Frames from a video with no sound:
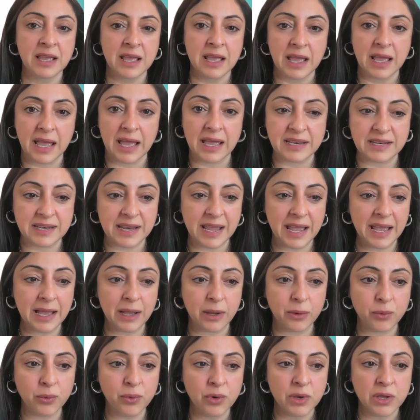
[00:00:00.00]
And
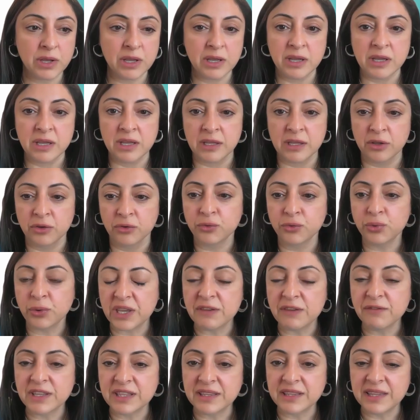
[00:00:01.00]
now, to
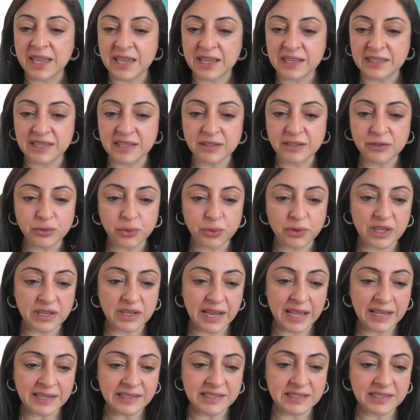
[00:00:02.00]
even take this to the
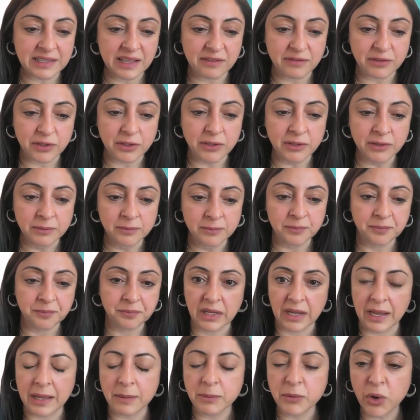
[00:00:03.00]
next level,
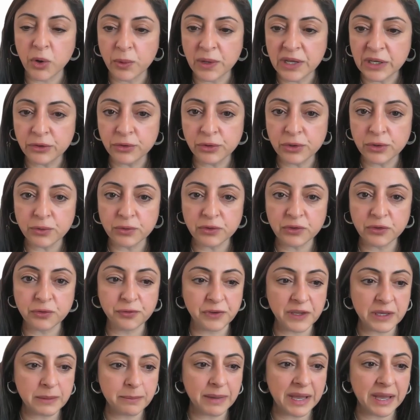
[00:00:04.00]
I'm going to use
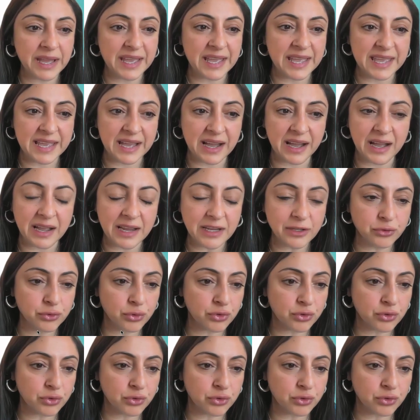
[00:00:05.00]
Figma AI to